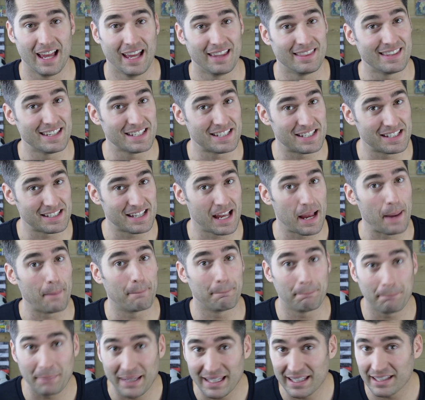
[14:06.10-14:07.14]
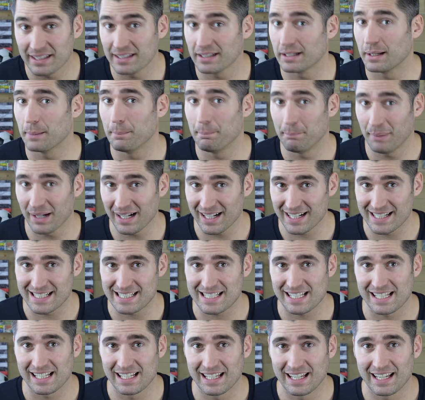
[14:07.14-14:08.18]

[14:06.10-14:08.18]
and this is a big but,